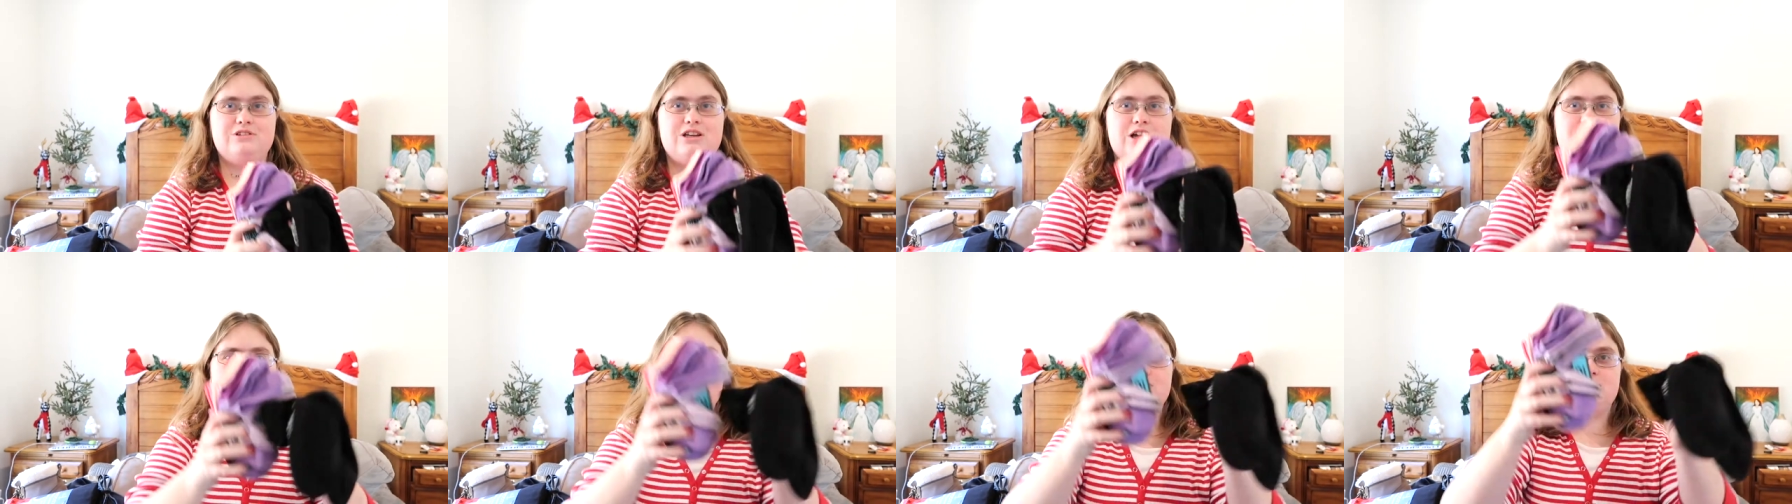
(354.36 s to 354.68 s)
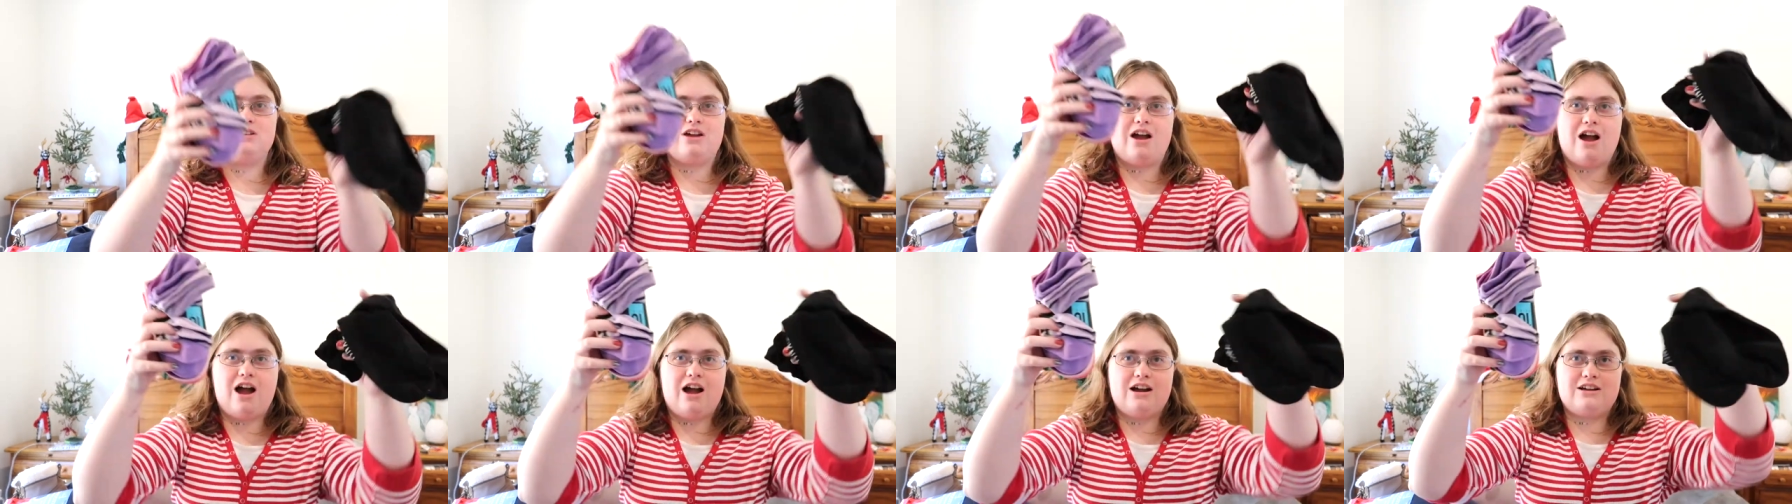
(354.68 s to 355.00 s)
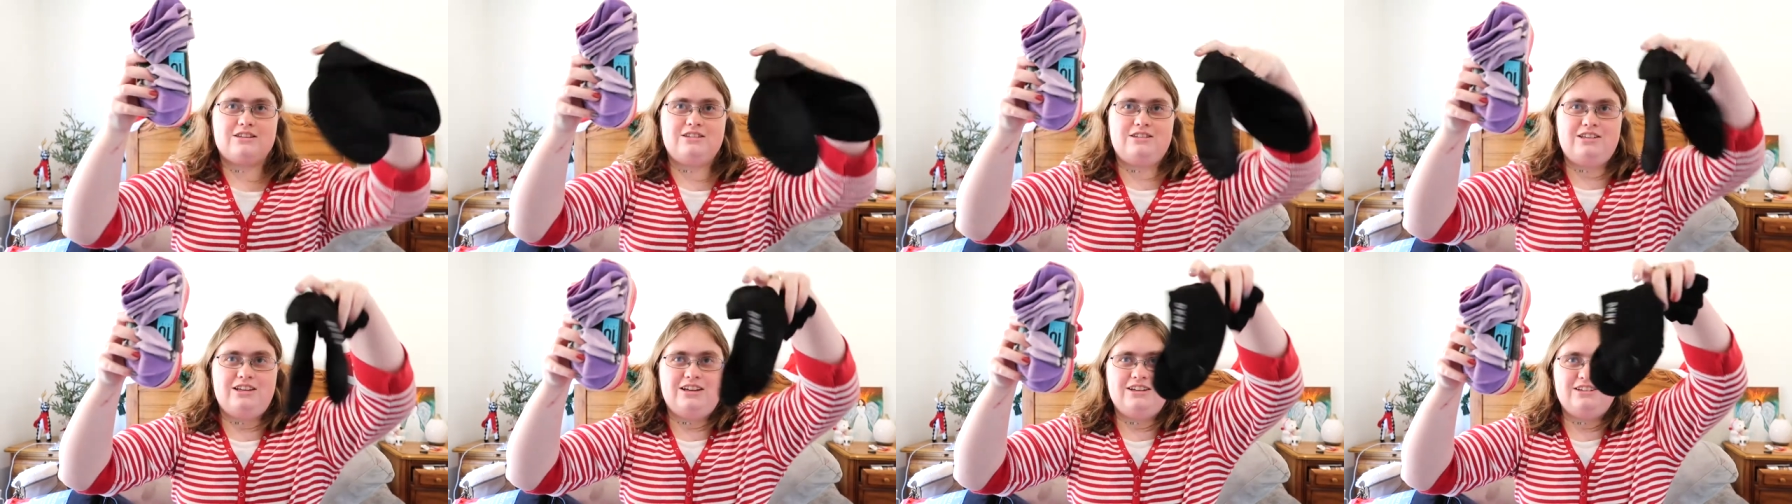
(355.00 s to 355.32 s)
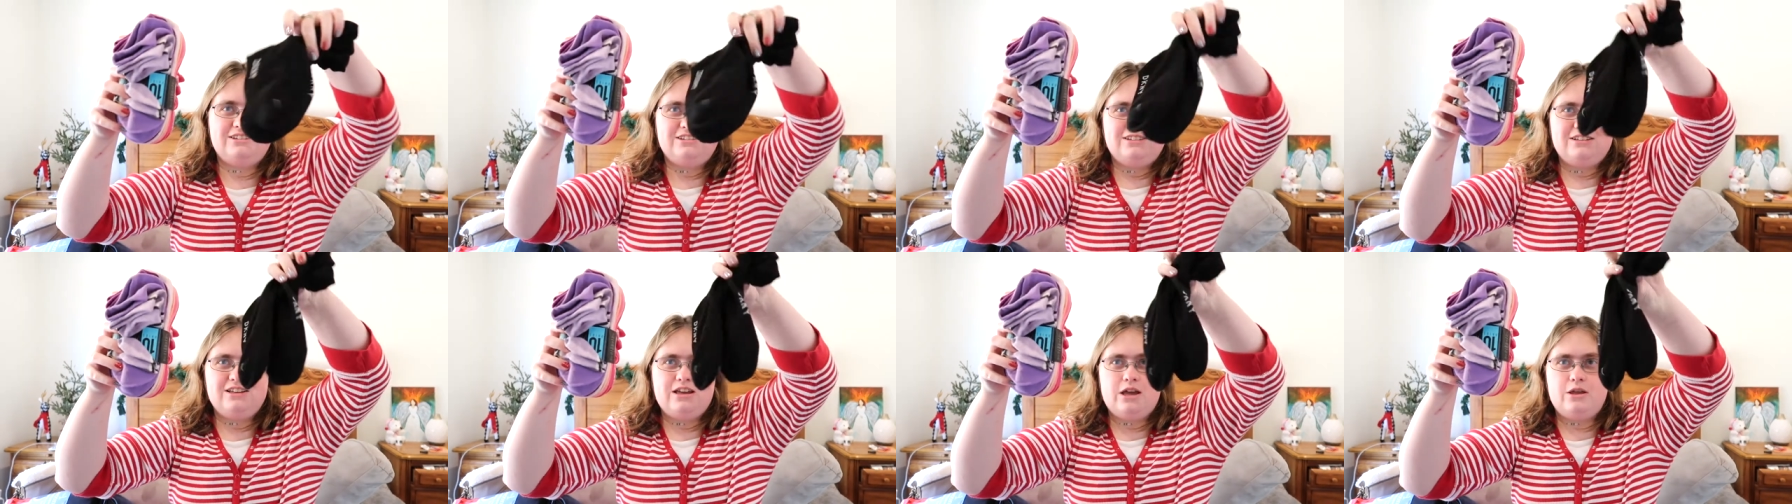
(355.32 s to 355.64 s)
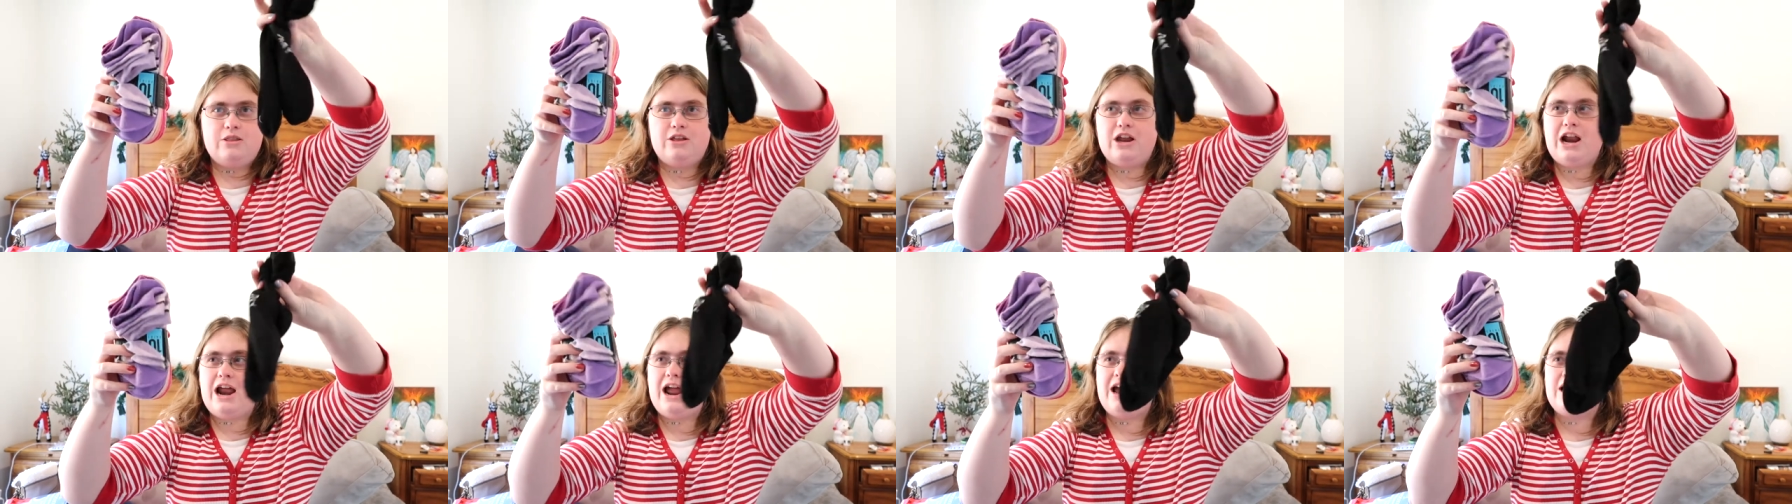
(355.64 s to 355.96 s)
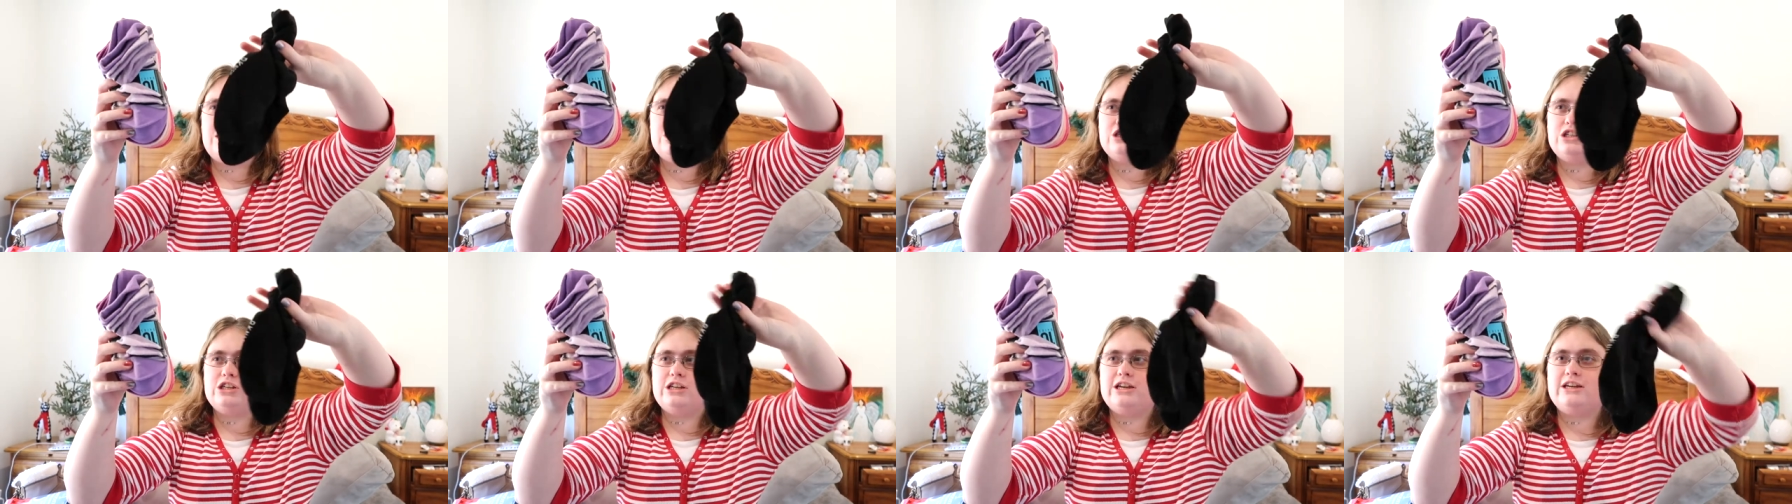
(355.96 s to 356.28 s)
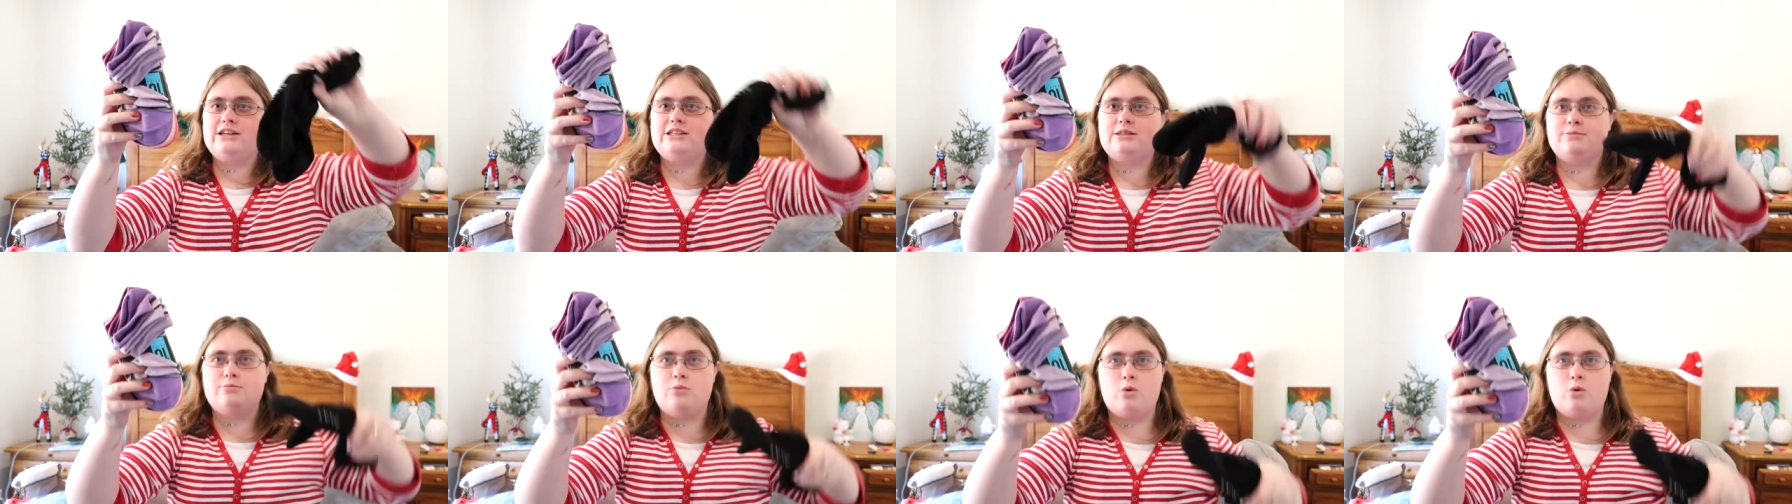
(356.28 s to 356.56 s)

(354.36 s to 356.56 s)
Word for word: of socks. That actually is